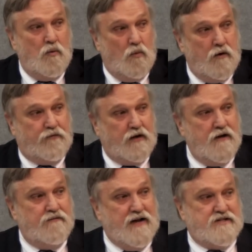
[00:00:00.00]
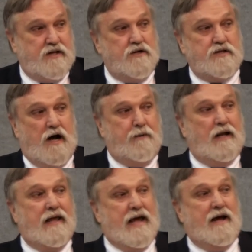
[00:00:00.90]
The word for confess there is
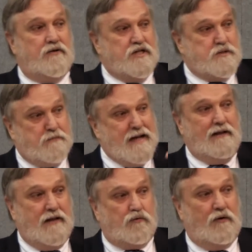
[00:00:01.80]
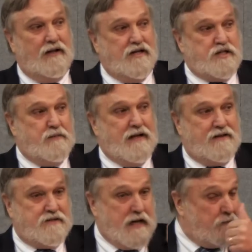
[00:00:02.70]
homologeo, to speak, literally to
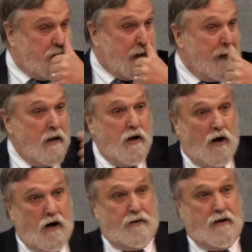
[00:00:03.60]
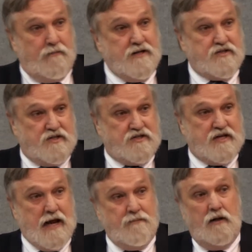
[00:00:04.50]
speak the same thing. Homa means the
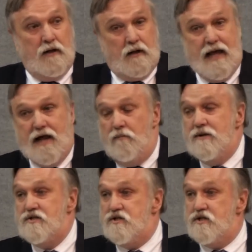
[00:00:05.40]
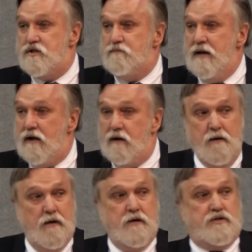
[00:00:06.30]
same. Logeo means to speak.
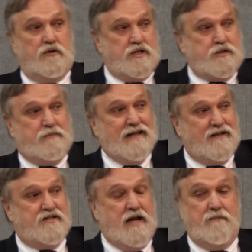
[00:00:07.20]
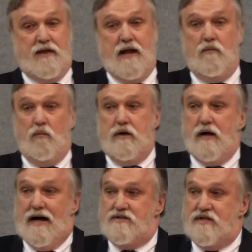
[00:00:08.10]
So to speak the same thing, when
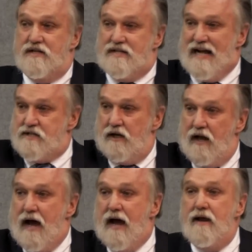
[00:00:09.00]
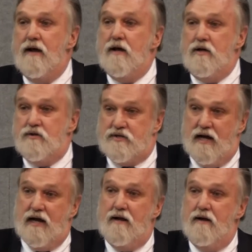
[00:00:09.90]
God says, that's a lie, you
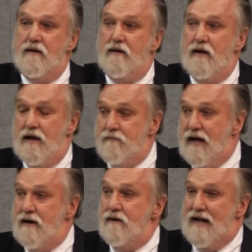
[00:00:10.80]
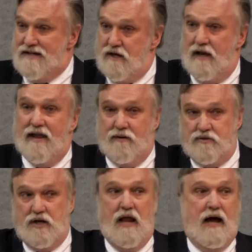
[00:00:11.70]
say, amen, that's a, that
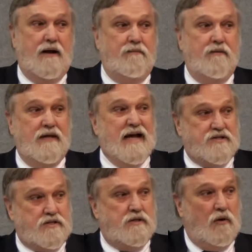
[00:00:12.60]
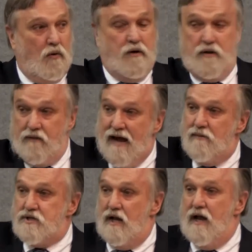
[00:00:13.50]
was a lie. Yes, Lord,
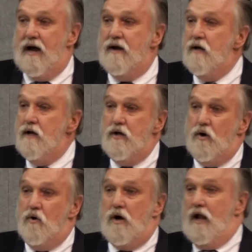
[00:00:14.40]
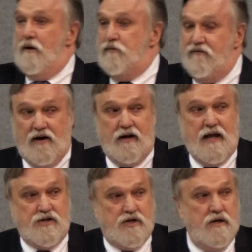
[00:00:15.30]
that was a lie. You don't call it
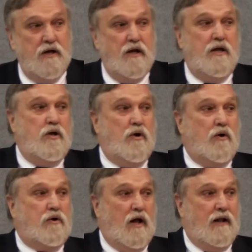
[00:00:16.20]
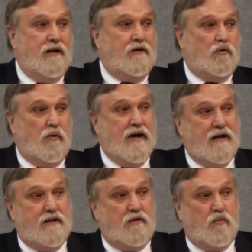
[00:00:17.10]
prevarication. You don't call it
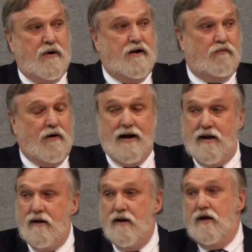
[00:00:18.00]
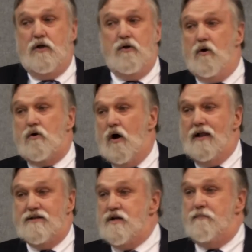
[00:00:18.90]
create, creative writing. You don't
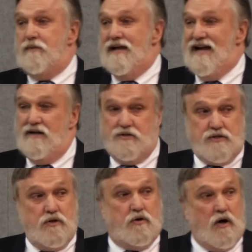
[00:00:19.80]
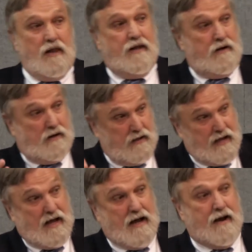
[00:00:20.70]
call it something else. You call it a
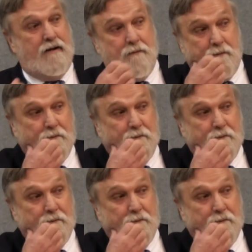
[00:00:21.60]
lie.